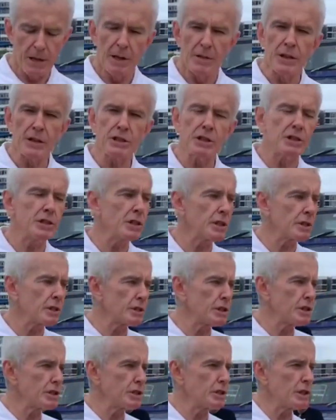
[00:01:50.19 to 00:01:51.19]
This
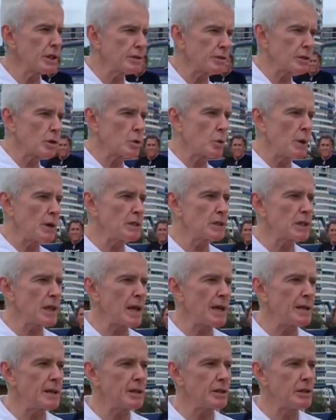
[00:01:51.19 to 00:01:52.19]
is a
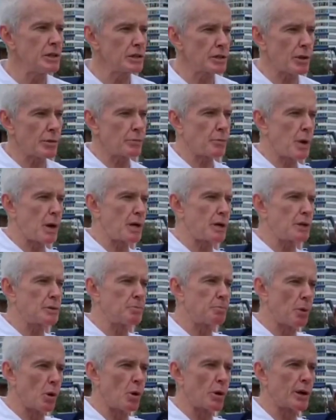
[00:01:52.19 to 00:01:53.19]
Queensland-New South Wales
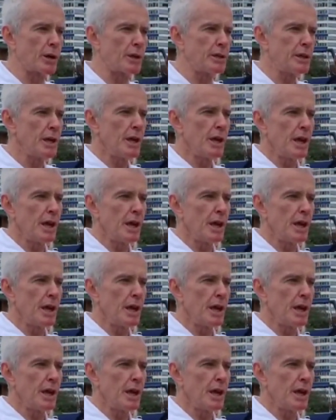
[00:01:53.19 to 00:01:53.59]
border